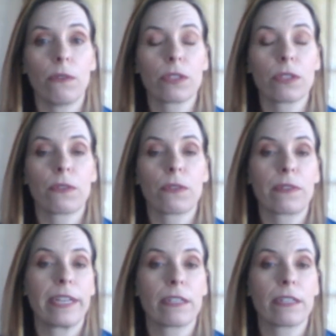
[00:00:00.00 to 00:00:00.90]
So at
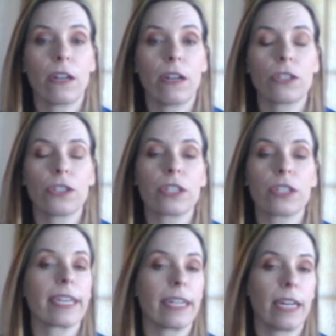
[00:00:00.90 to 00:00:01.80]
$300, you can
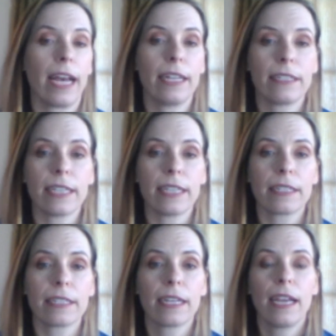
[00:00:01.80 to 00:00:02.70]
get a
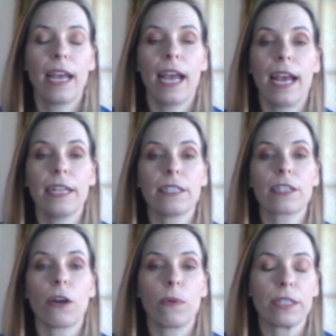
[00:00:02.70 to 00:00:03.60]
headset and
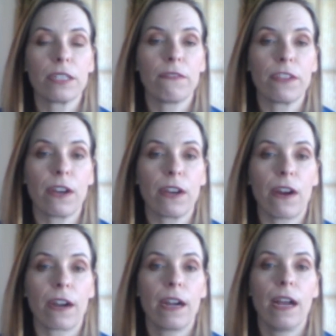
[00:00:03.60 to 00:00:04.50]
go into VR